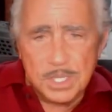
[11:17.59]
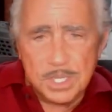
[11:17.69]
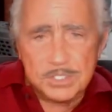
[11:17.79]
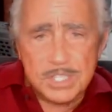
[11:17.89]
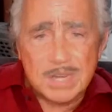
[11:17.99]

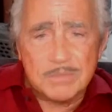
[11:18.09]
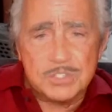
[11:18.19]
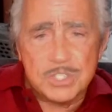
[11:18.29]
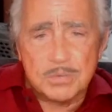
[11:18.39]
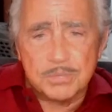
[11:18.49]
is that of
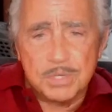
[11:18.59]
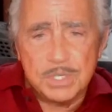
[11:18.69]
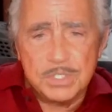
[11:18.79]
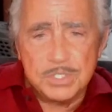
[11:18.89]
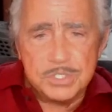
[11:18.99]

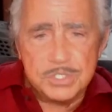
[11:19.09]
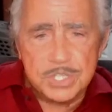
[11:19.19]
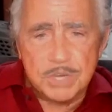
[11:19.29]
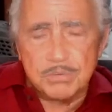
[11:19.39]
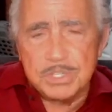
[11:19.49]
Jeffrey
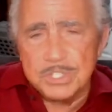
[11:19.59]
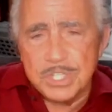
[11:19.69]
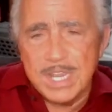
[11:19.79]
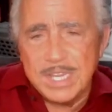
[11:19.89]
J.